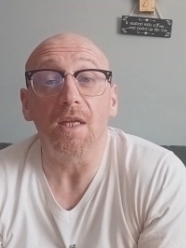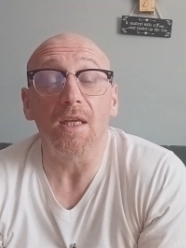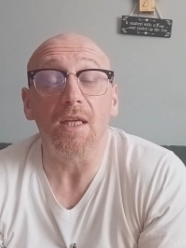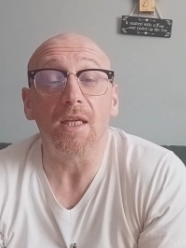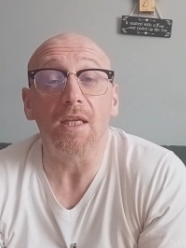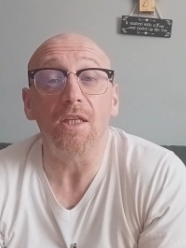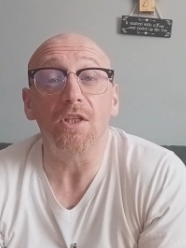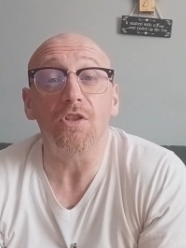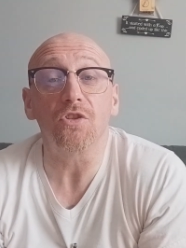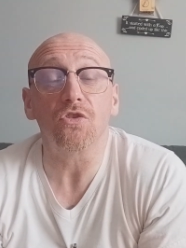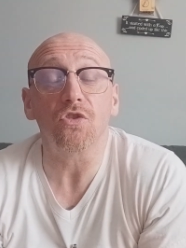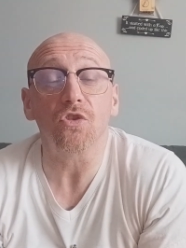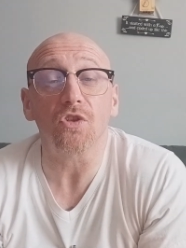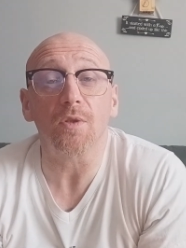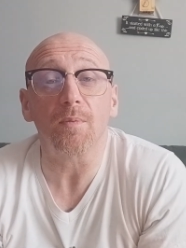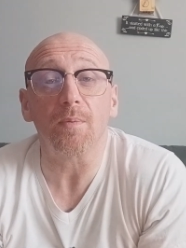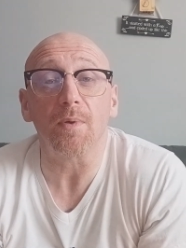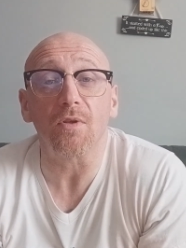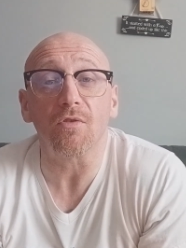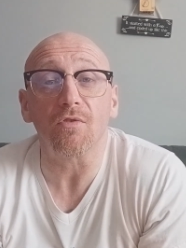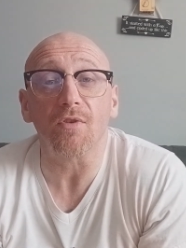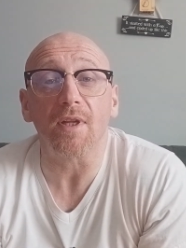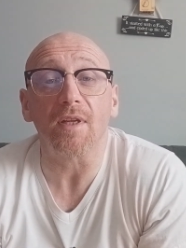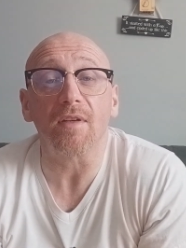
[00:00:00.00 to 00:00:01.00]
he should have
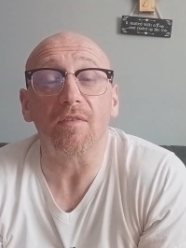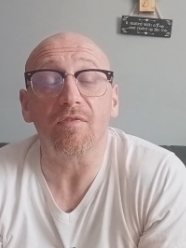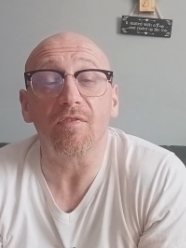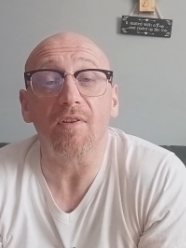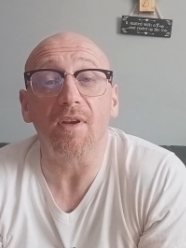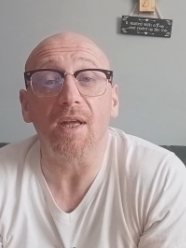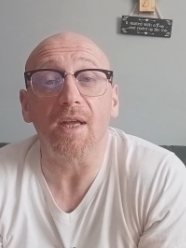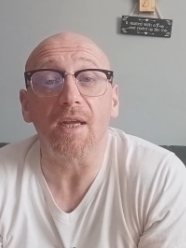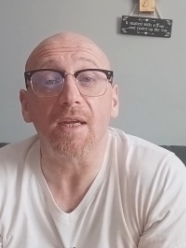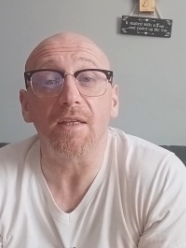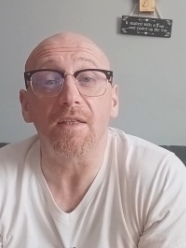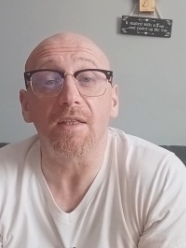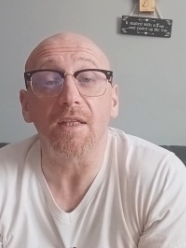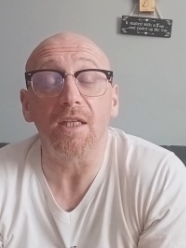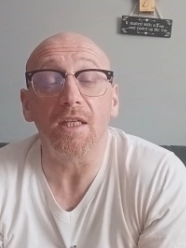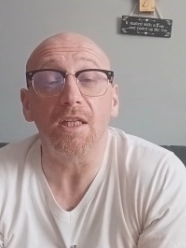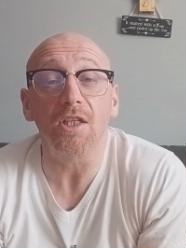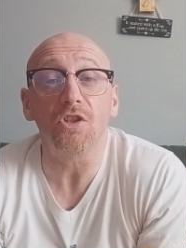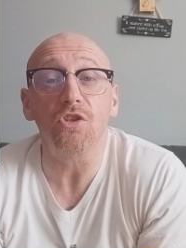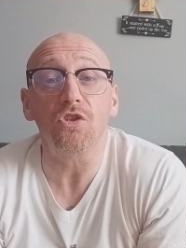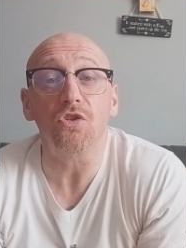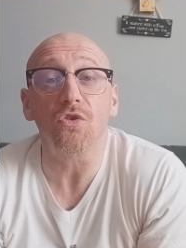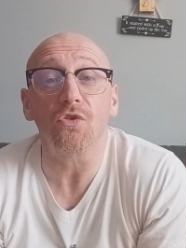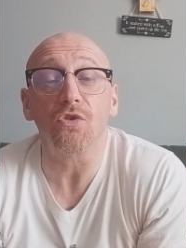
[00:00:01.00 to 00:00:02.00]
been red flagged.
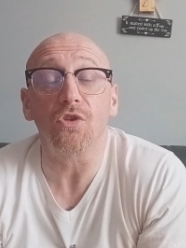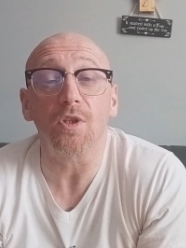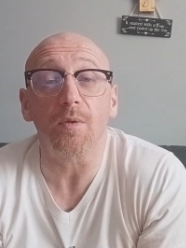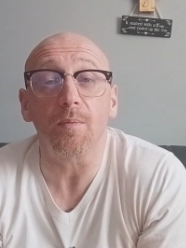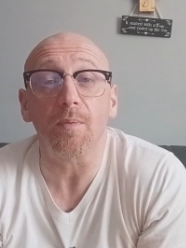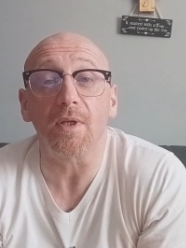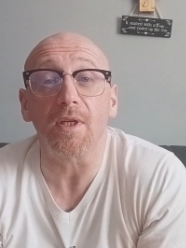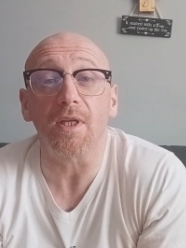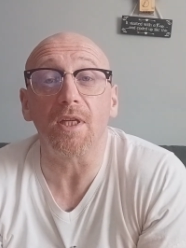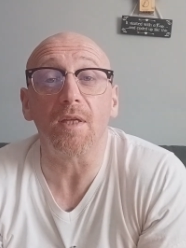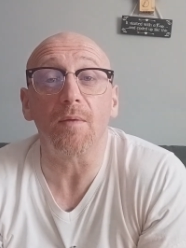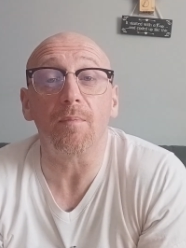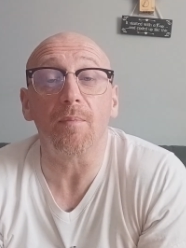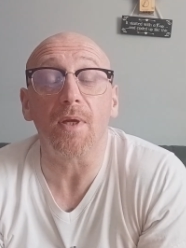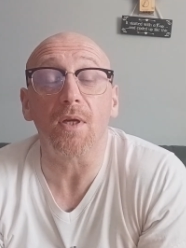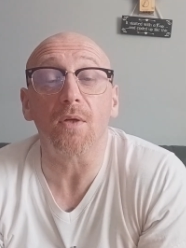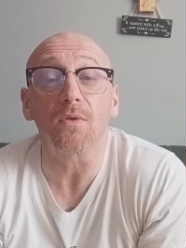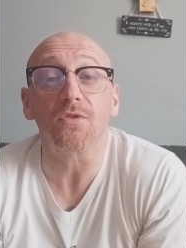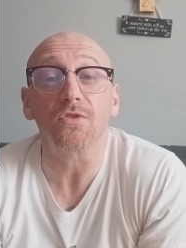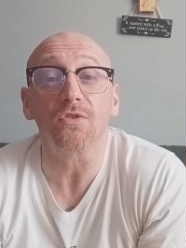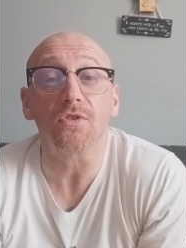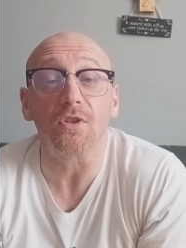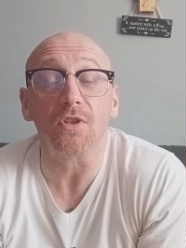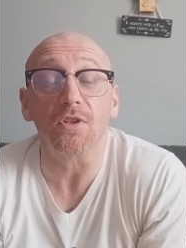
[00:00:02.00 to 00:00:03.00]
He shouldn't have been in
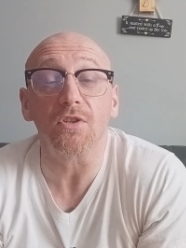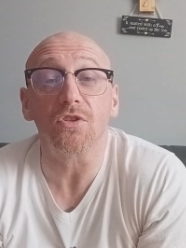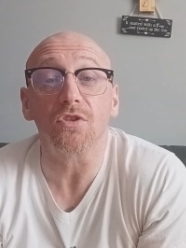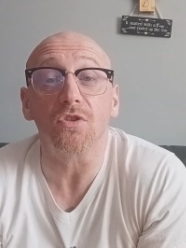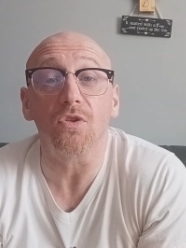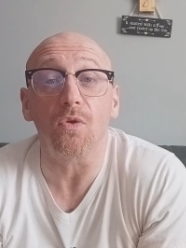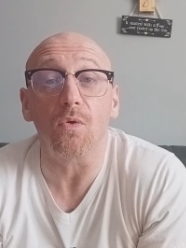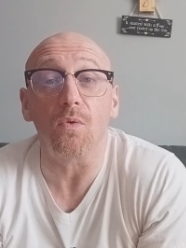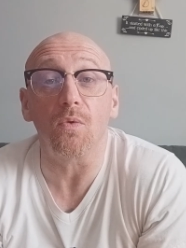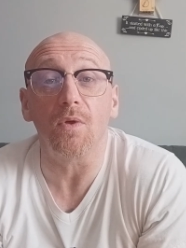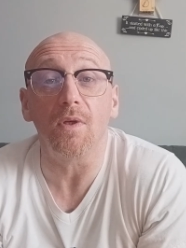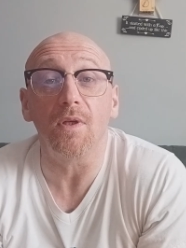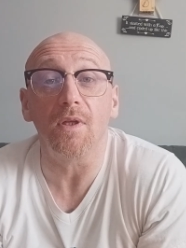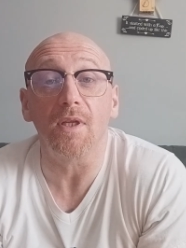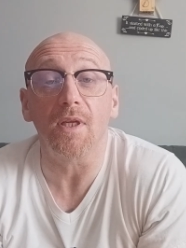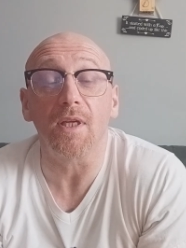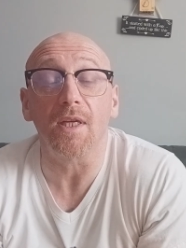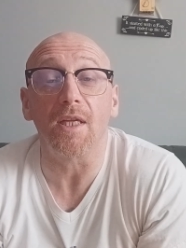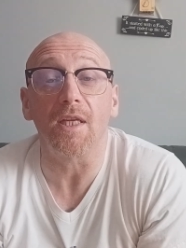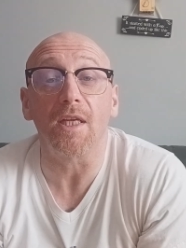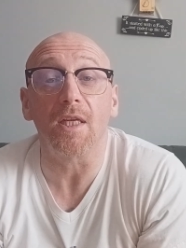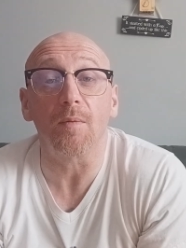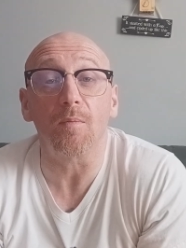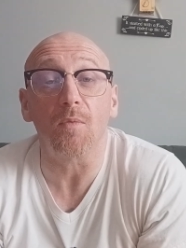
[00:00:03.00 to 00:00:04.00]
Mount Sion School
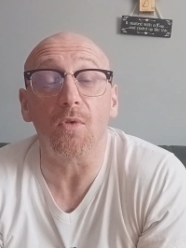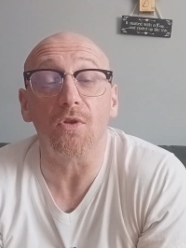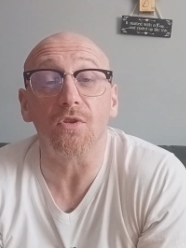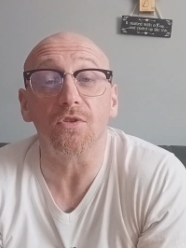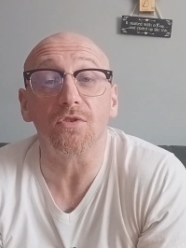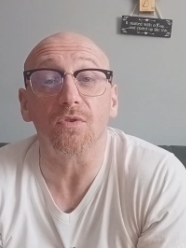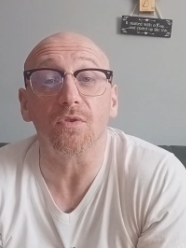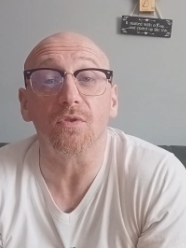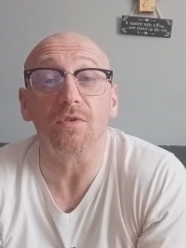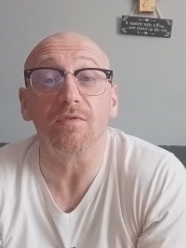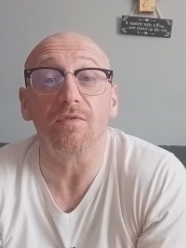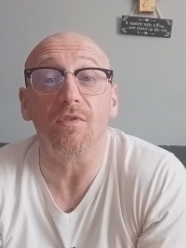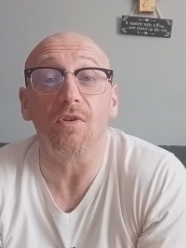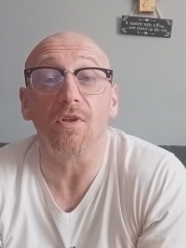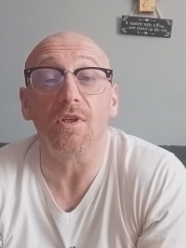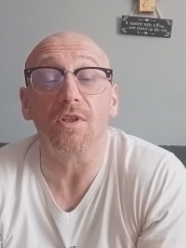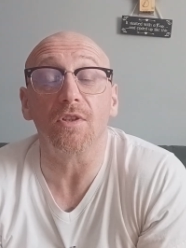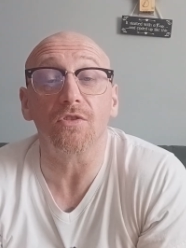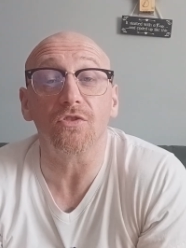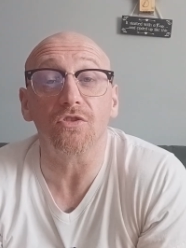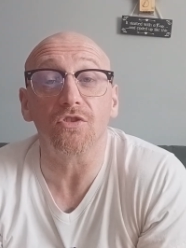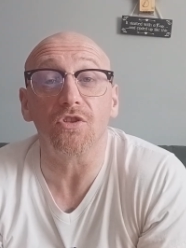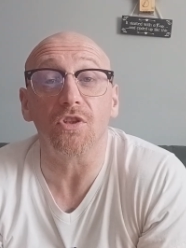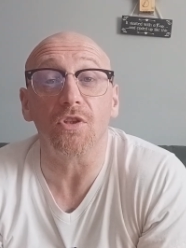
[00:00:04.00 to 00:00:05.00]
in amongst those
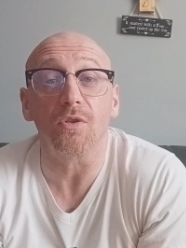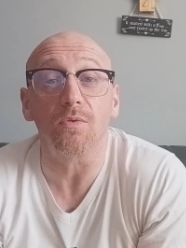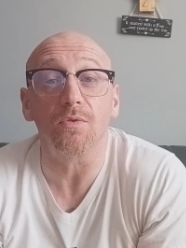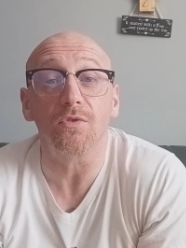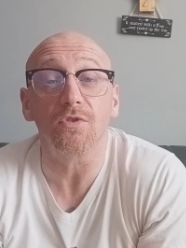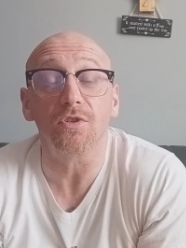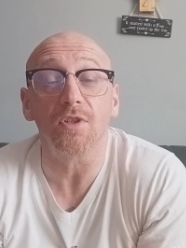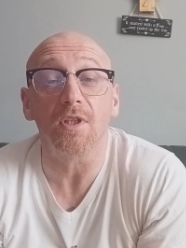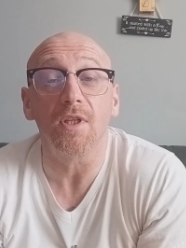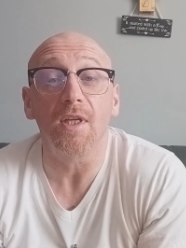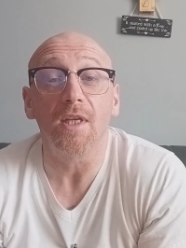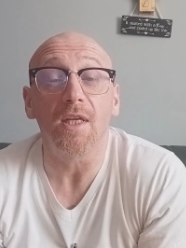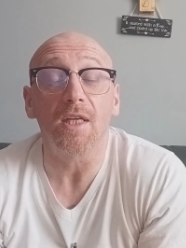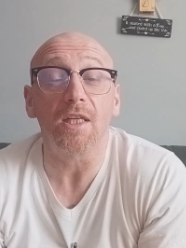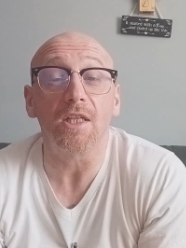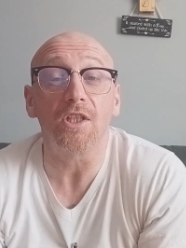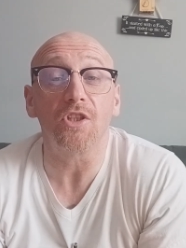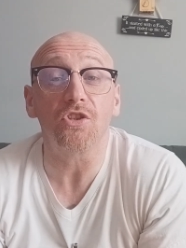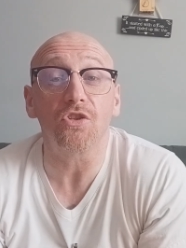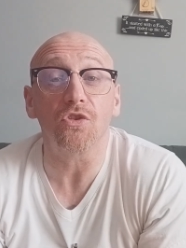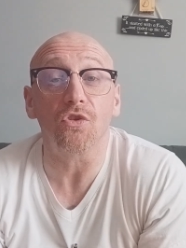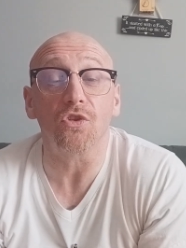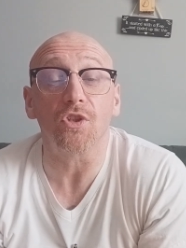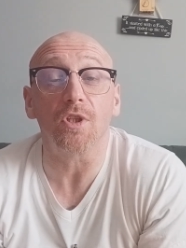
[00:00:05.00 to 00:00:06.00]
fucking students. He
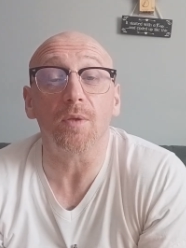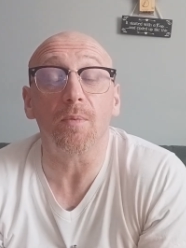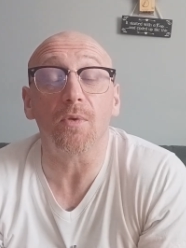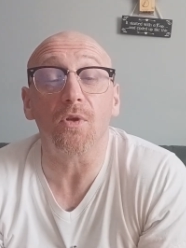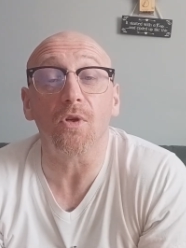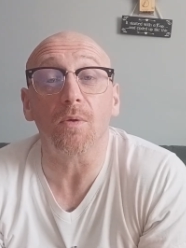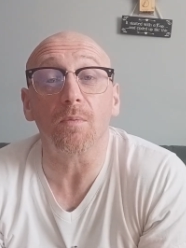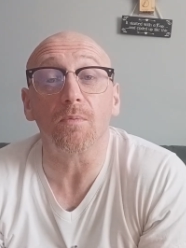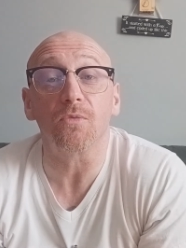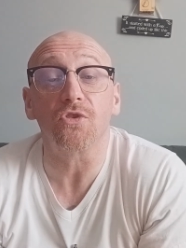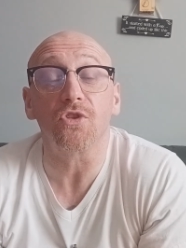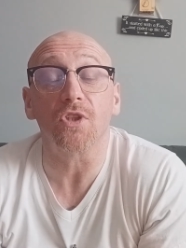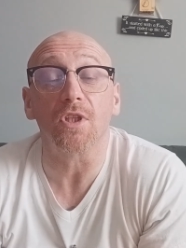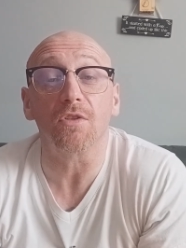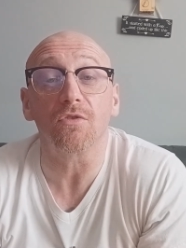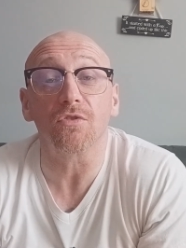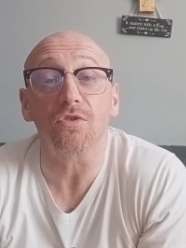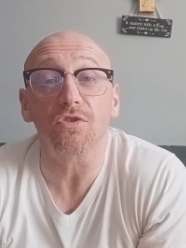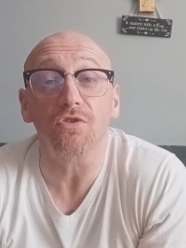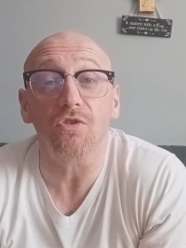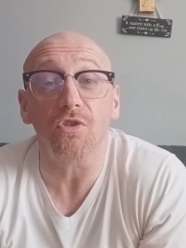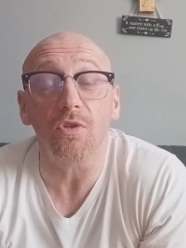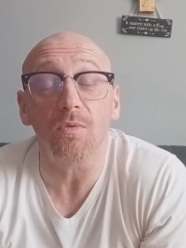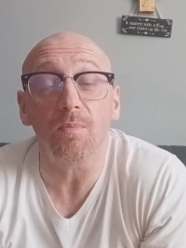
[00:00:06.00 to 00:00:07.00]
shouldn't have been up in
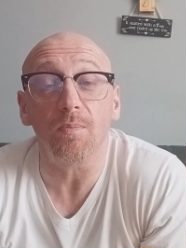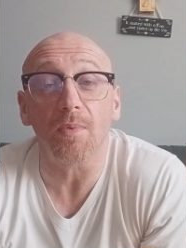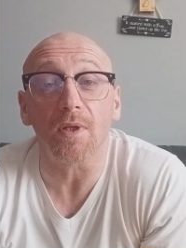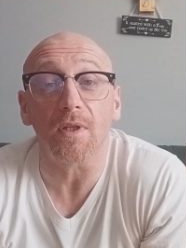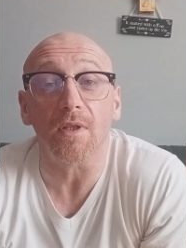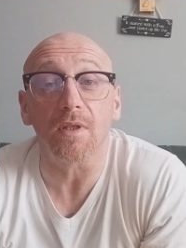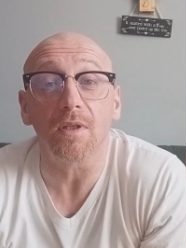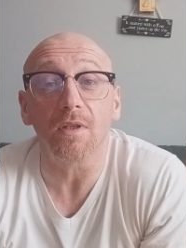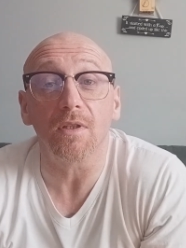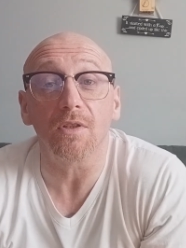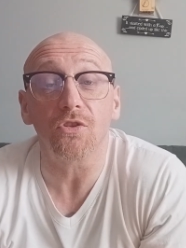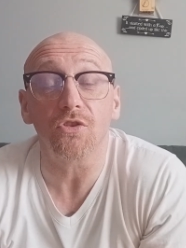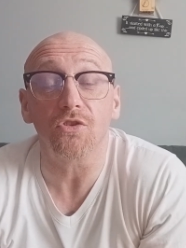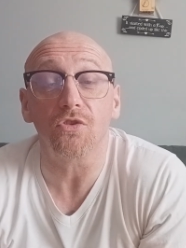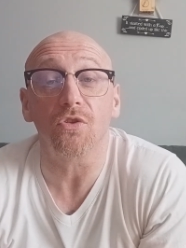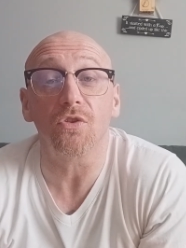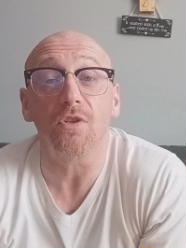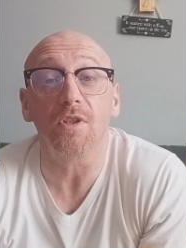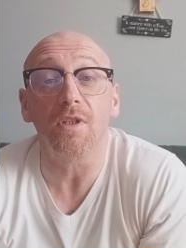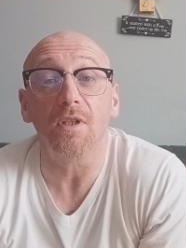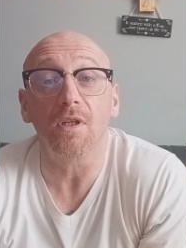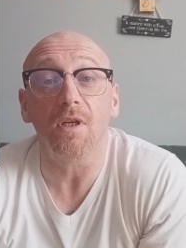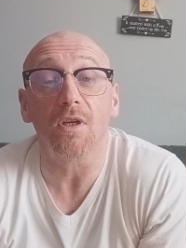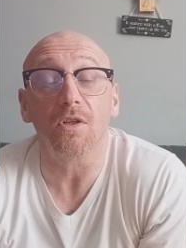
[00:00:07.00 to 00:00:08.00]
Children's Group Link.
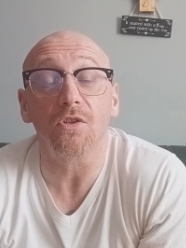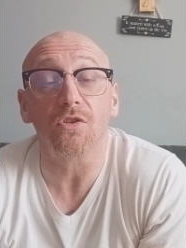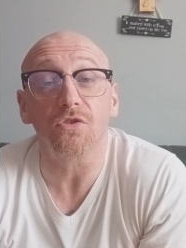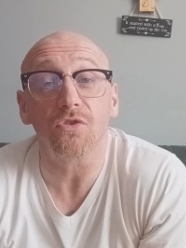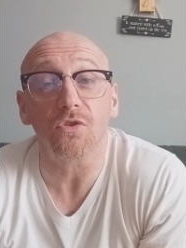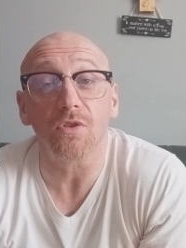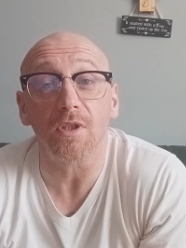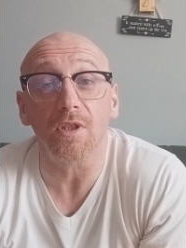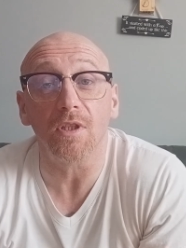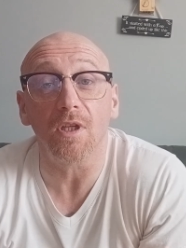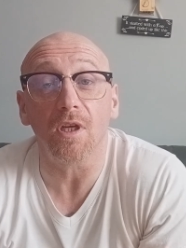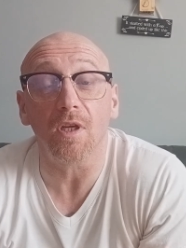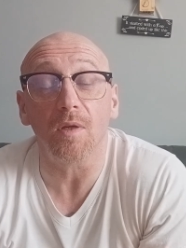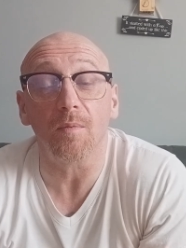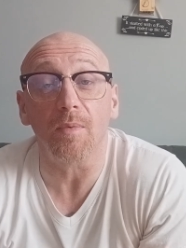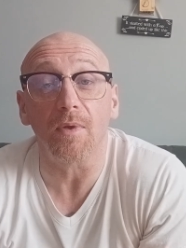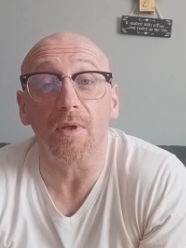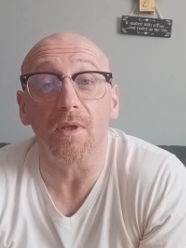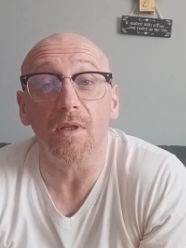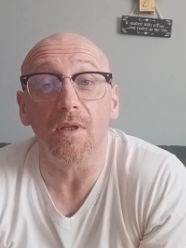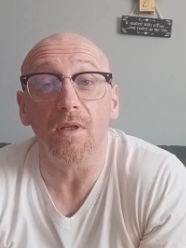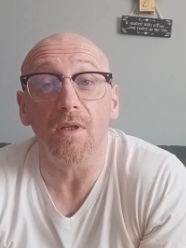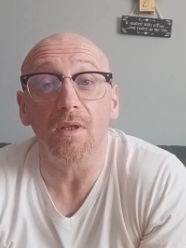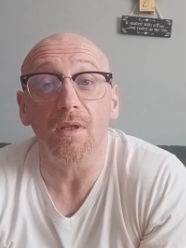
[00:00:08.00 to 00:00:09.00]
Should he or should he not have been?